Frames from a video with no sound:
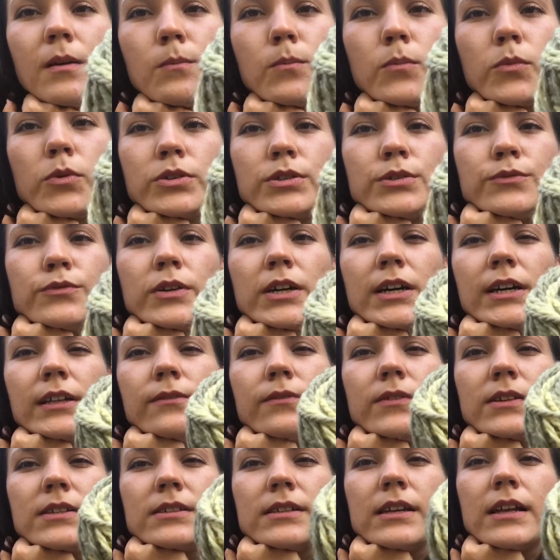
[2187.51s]
modified
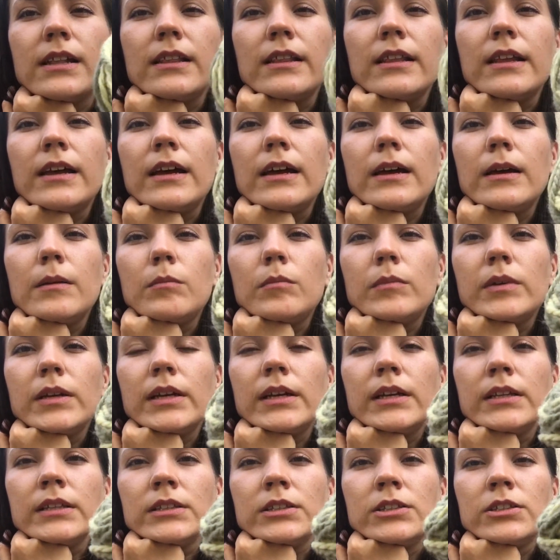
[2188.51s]
with alum
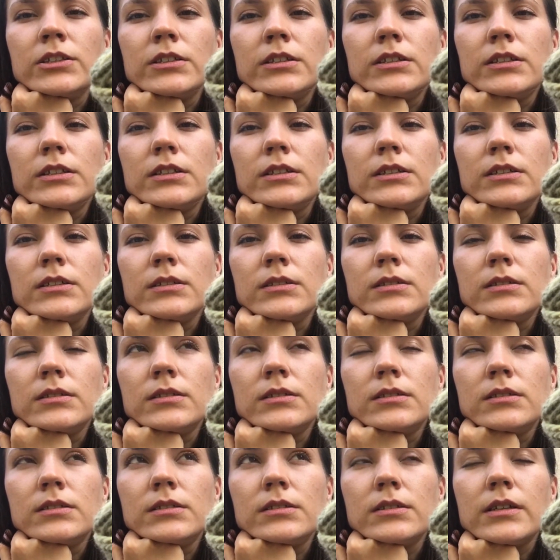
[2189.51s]
and
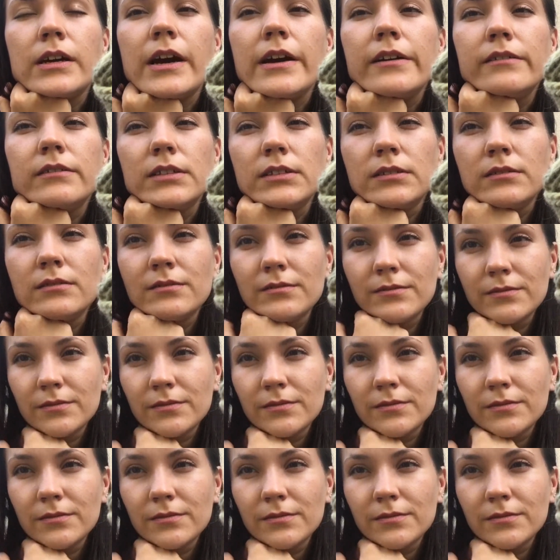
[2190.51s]
iron.